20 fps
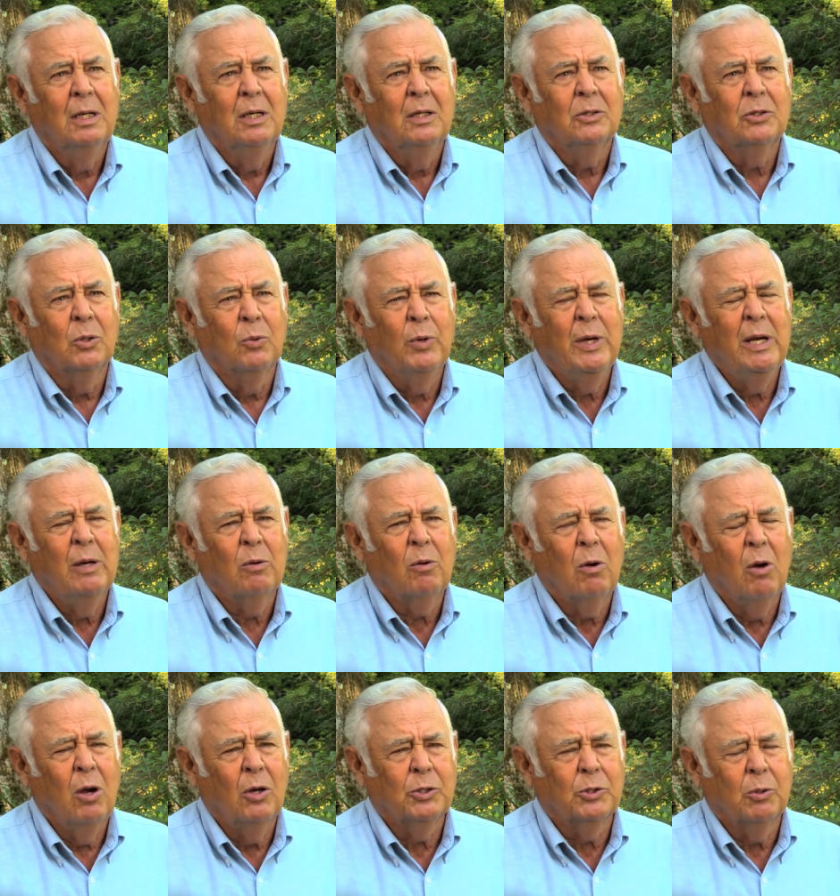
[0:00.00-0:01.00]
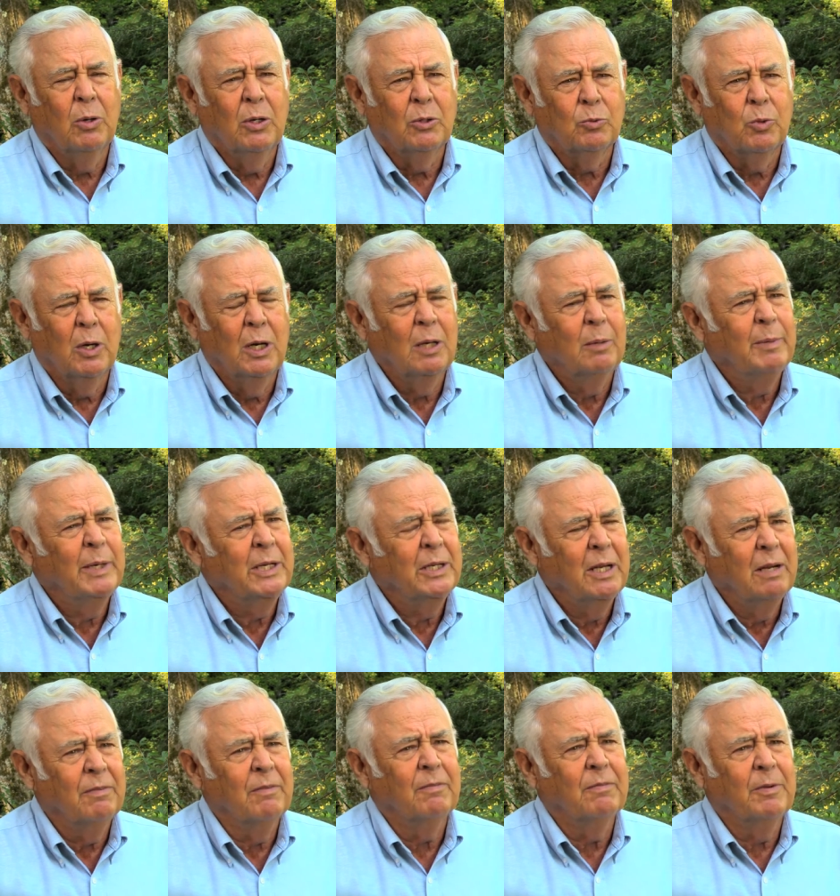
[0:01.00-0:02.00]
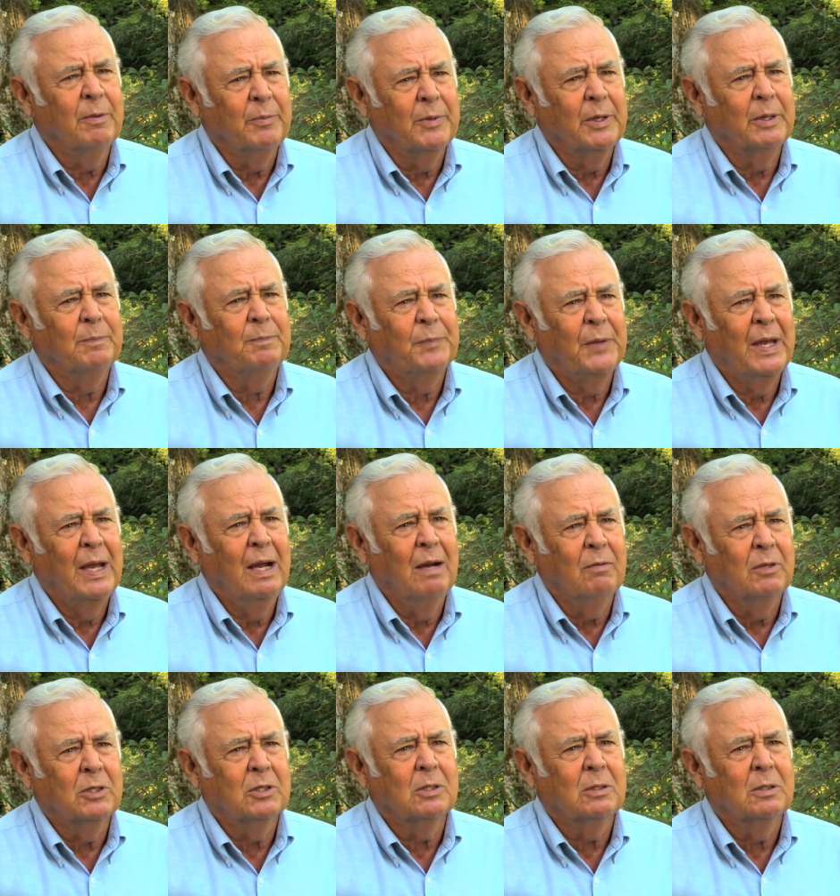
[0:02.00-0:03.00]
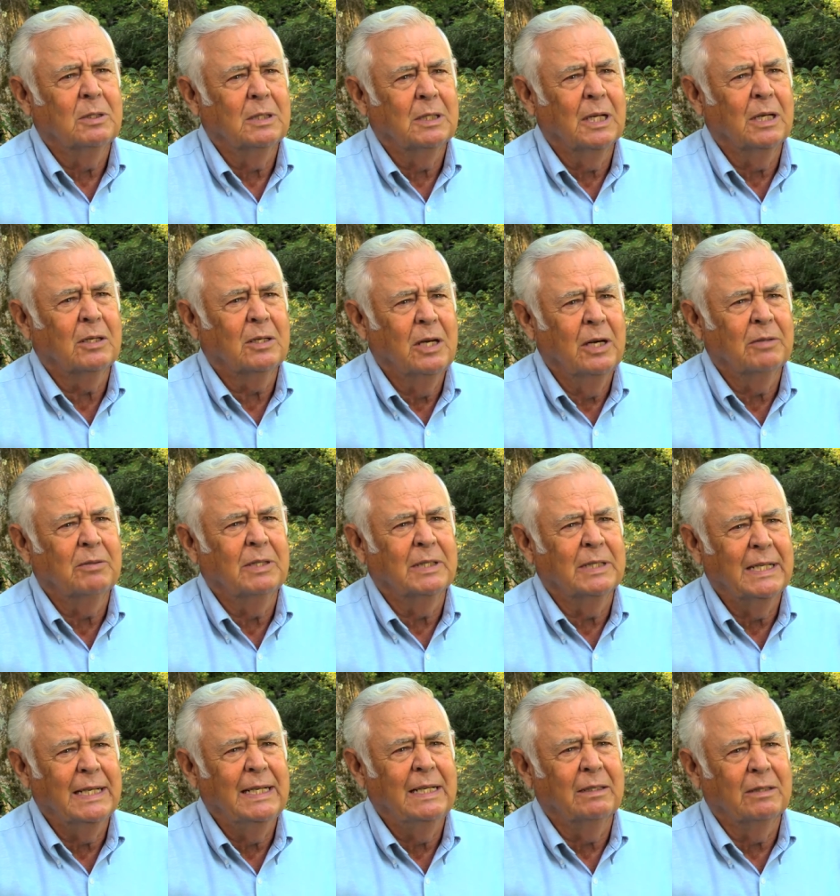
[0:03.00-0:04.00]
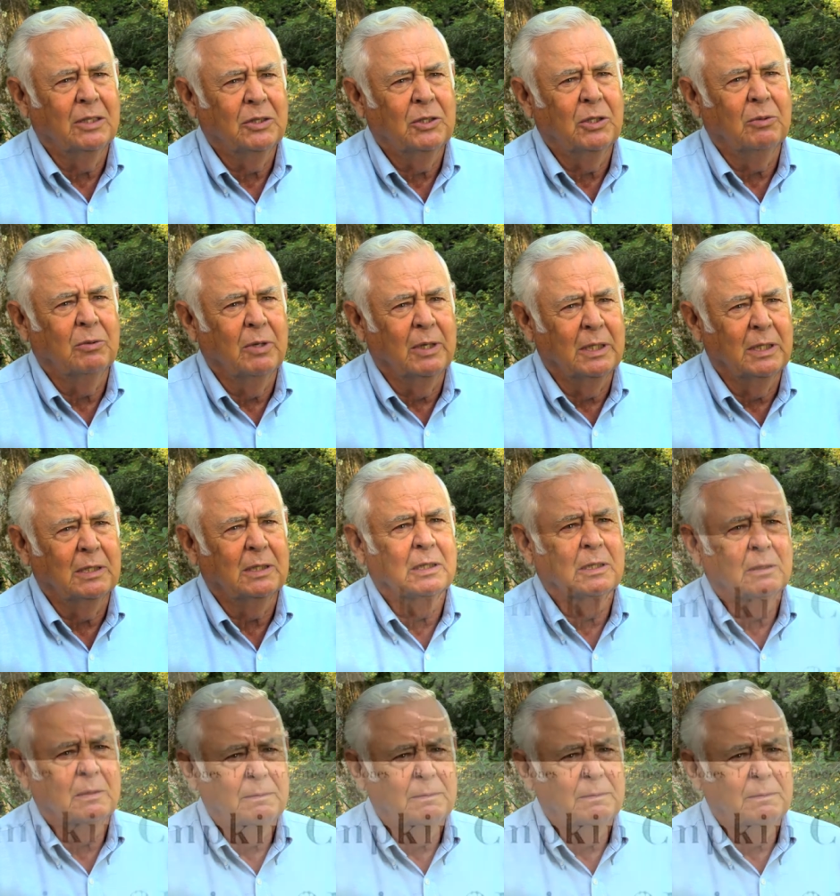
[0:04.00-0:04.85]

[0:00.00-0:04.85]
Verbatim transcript: So we at Crossroads, we're a little bit different from the average little country town that you run into.